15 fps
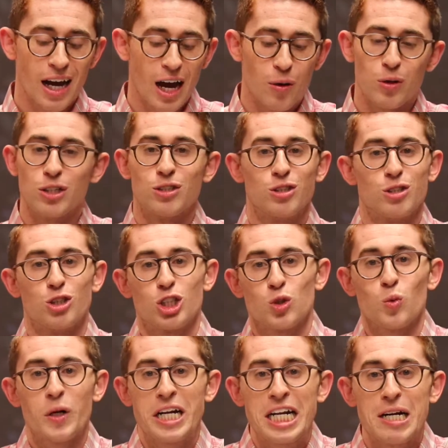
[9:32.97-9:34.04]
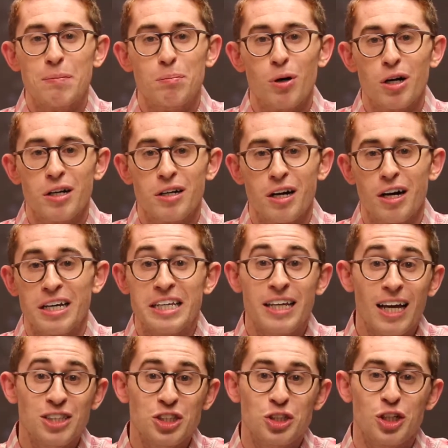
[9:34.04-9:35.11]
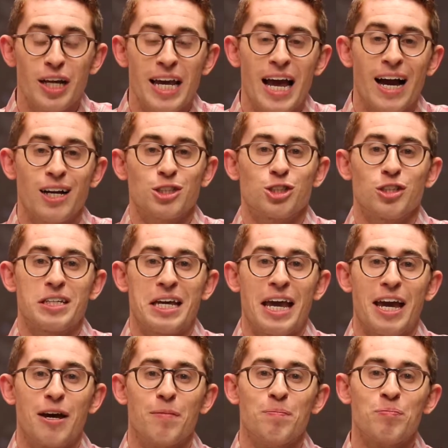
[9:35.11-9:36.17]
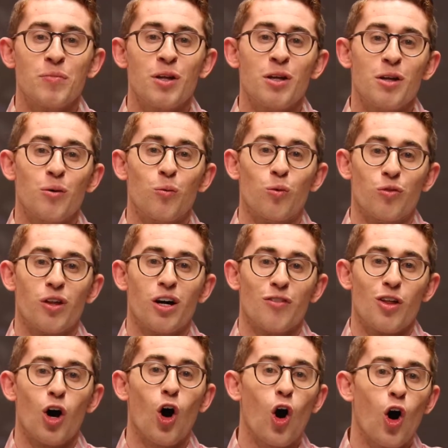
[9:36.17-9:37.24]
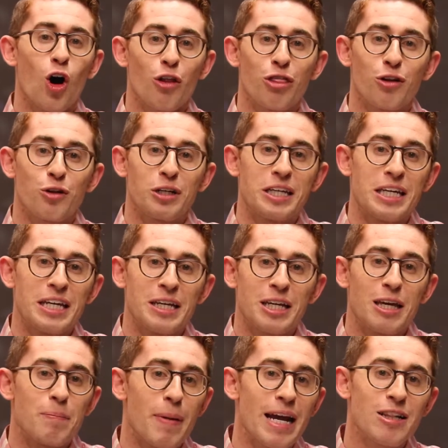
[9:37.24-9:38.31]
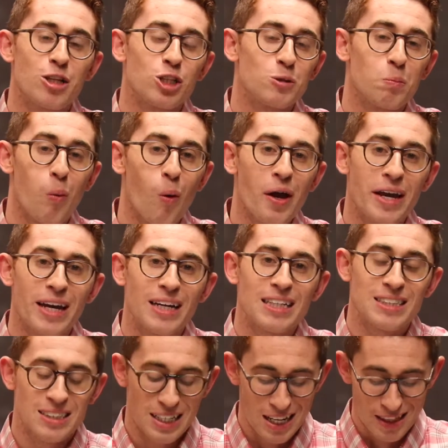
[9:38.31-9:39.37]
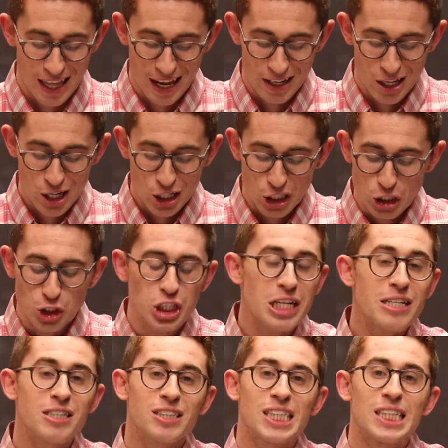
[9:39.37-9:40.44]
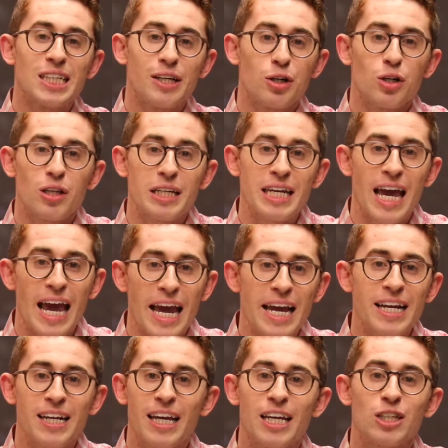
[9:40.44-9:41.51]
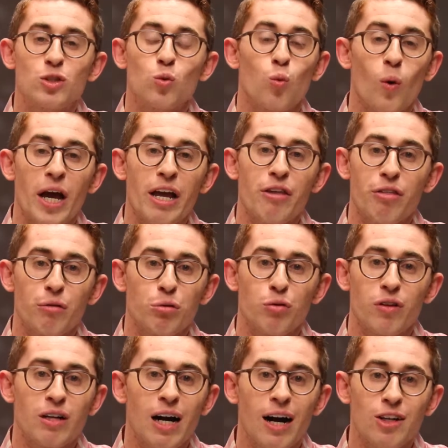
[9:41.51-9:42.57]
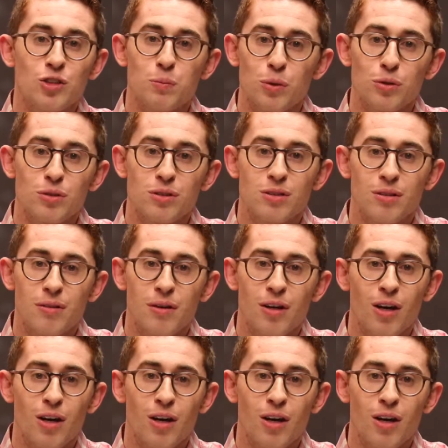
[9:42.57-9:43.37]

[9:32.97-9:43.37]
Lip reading: I was just reading a book yesterday, actually, and the author, he made this point, and he said that Jesus literally ate his way through the Gospels.